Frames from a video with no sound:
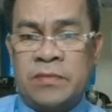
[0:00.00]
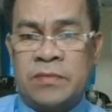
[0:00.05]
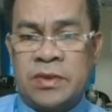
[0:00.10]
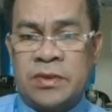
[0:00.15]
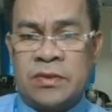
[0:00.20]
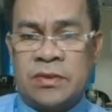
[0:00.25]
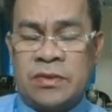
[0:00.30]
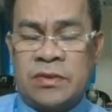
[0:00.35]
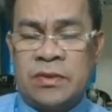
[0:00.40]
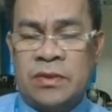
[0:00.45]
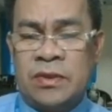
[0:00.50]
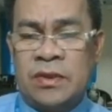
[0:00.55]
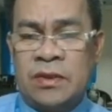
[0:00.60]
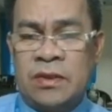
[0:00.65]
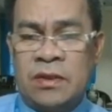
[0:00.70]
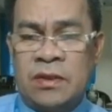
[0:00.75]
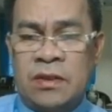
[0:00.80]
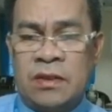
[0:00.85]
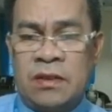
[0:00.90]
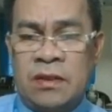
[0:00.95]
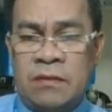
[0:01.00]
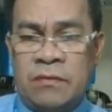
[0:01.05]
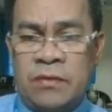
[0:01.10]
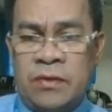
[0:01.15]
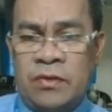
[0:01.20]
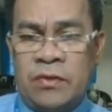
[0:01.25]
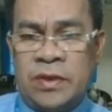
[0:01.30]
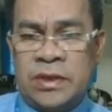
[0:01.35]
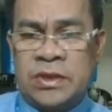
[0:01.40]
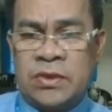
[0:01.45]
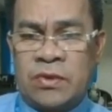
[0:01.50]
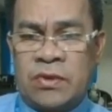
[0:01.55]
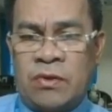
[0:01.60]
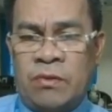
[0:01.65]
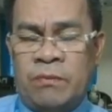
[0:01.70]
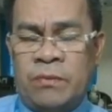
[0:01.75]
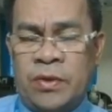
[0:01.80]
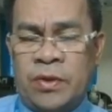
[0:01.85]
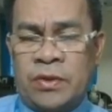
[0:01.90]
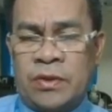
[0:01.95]
So if you wish to
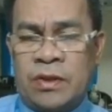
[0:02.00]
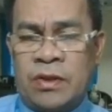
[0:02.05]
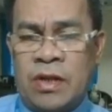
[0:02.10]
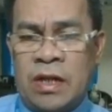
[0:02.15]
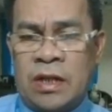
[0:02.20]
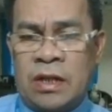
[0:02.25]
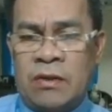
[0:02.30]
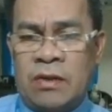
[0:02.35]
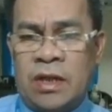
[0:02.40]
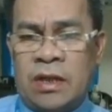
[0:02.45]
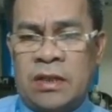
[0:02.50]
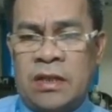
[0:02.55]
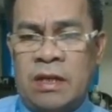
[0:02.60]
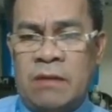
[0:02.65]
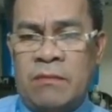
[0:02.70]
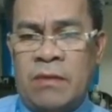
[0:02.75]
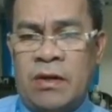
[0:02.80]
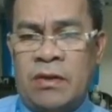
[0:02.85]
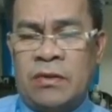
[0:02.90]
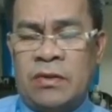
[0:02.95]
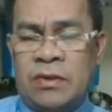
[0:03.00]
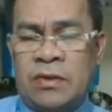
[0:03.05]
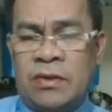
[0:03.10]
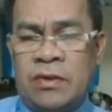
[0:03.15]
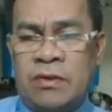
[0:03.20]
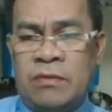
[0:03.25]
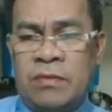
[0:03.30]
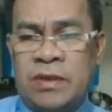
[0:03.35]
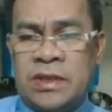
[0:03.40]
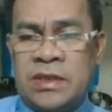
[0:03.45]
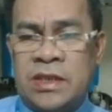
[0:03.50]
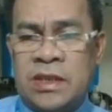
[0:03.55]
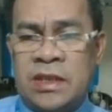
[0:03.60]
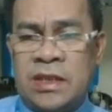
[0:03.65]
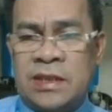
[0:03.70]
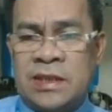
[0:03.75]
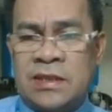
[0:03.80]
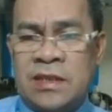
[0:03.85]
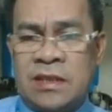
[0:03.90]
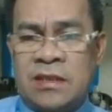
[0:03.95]
calculate the amount of the steady
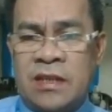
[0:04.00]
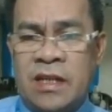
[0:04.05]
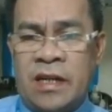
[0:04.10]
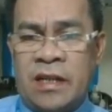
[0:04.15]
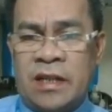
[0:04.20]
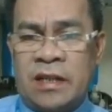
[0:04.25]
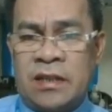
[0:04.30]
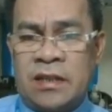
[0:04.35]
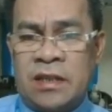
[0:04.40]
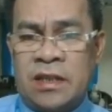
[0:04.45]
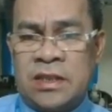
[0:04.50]
state current,